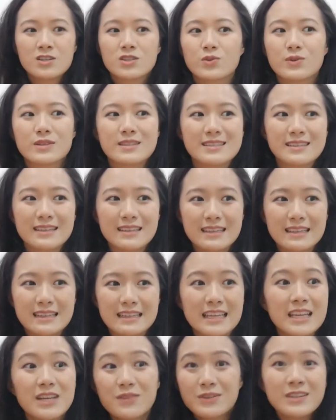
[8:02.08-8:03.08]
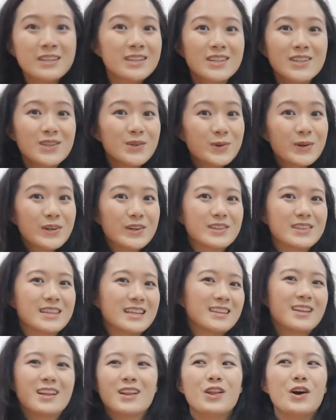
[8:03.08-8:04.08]
so it's even newer
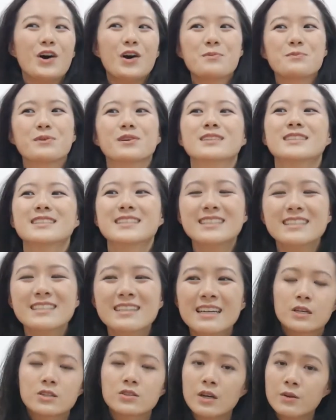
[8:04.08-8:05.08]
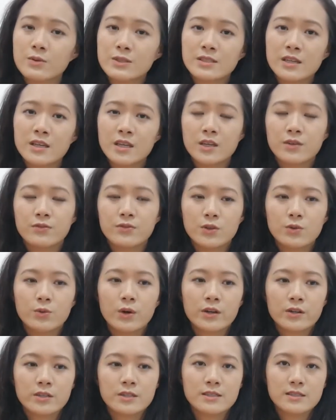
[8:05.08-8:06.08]
than the law building. So I would say if you
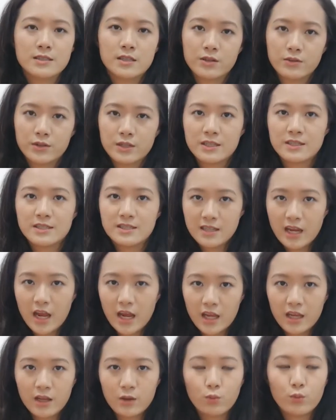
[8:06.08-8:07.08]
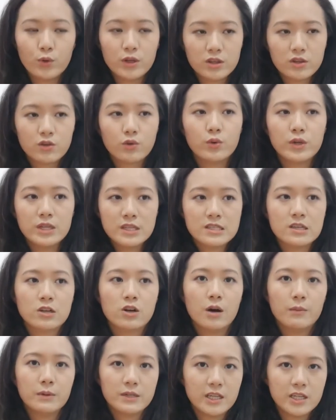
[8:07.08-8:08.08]
are considering staying with Queen's
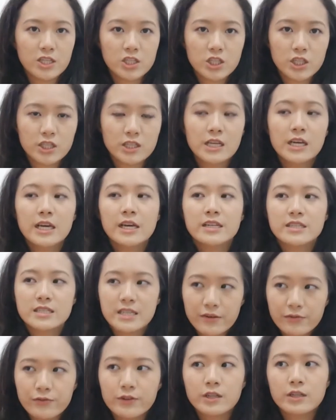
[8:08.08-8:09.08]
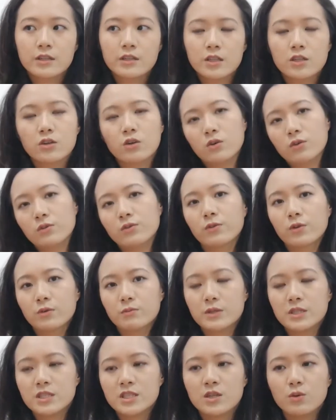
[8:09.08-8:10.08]
accommodation, definitely go for
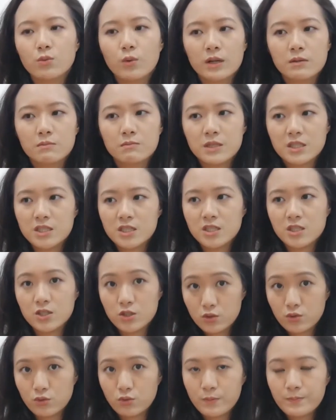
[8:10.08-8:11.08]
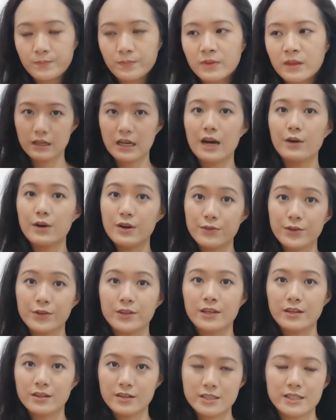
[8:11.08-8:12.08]
BT1, BT2. However,
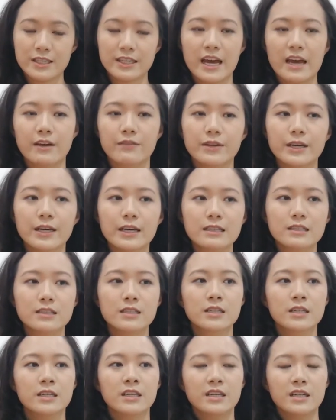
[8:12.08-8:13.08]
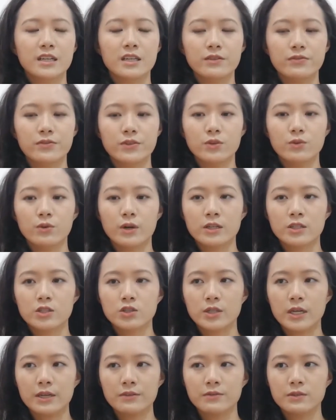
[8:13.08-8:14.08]
there is a caveat. If you are
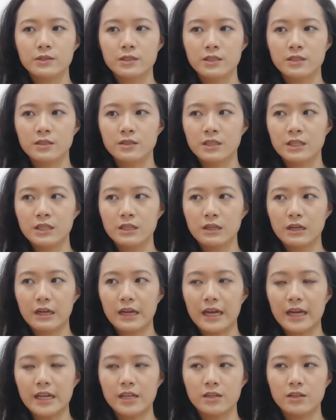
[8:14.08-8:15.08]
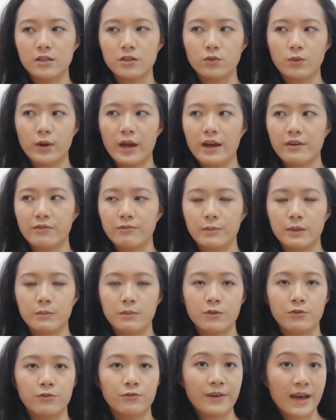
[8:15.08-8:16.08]
traveling and you have
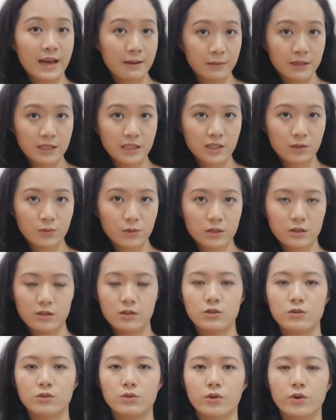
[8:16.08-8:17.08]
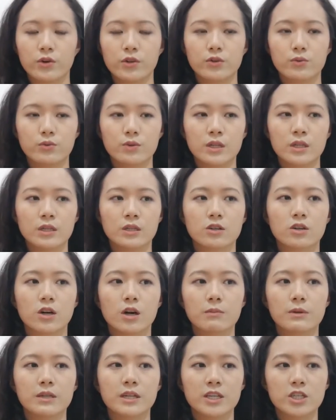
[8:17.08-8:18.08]
maybe family with you or you need
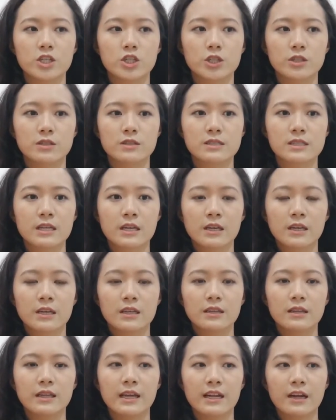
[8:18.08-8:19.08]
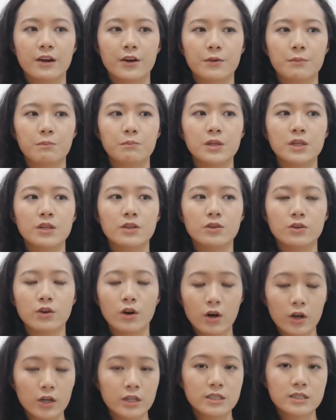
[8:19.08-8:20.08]
accommodations that are
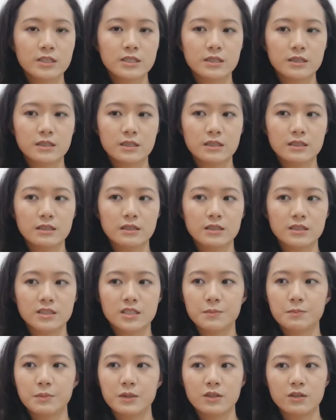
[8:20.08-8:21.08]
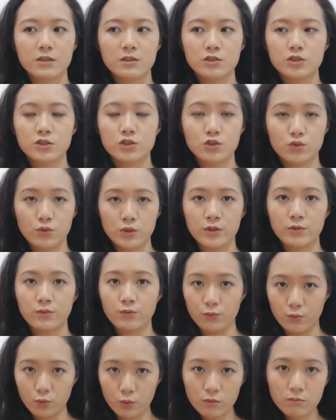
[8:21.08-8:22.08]
beyond the typical
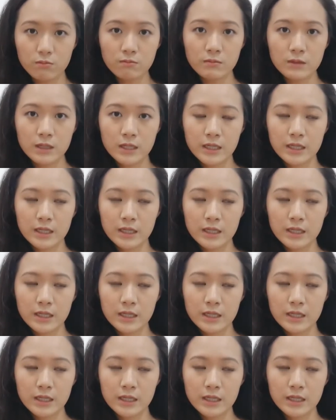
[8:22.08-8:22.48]
student room,